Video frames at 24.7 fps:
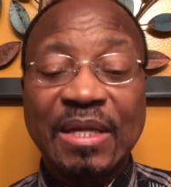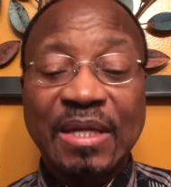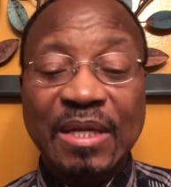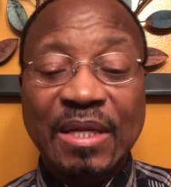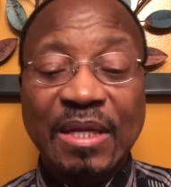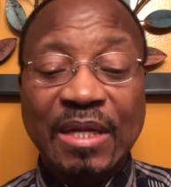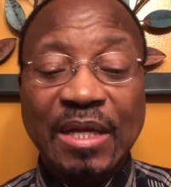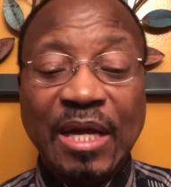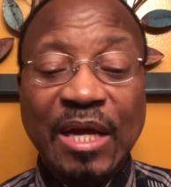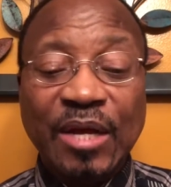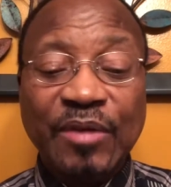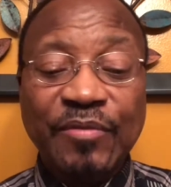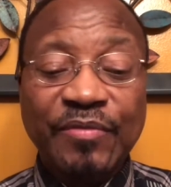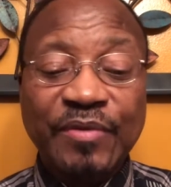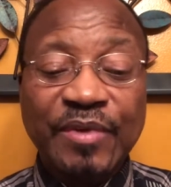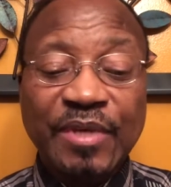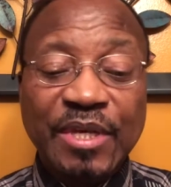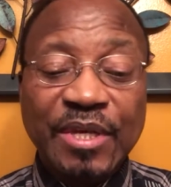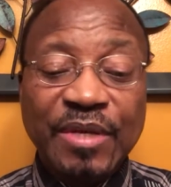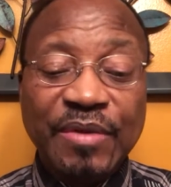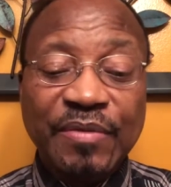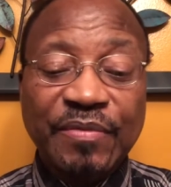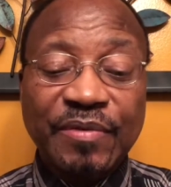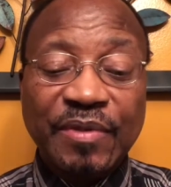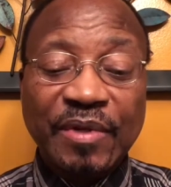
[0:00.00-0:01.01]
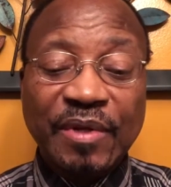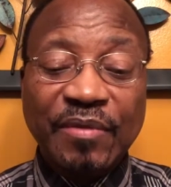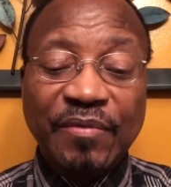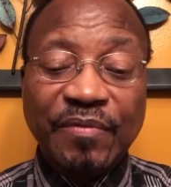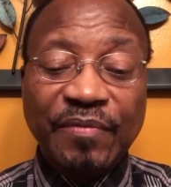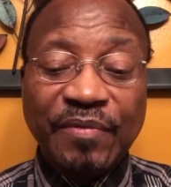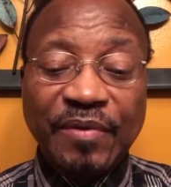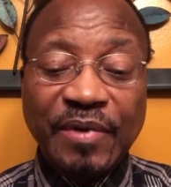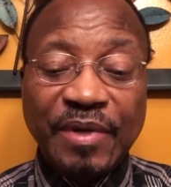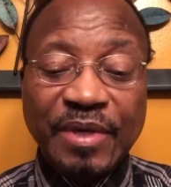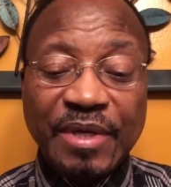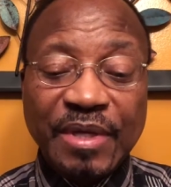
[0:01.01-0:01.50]
Love gives and
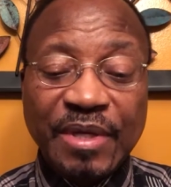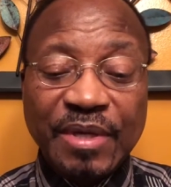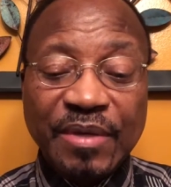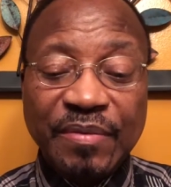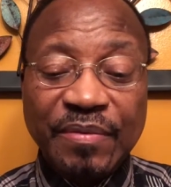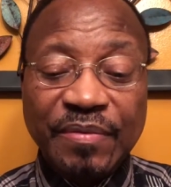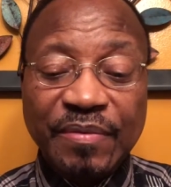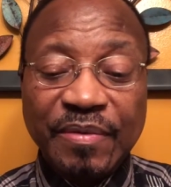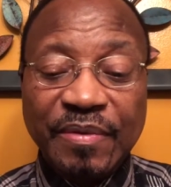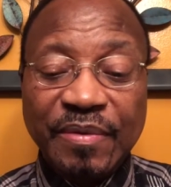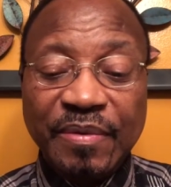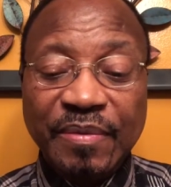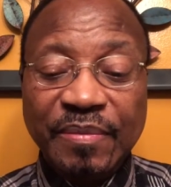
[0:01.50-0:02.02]
forgives.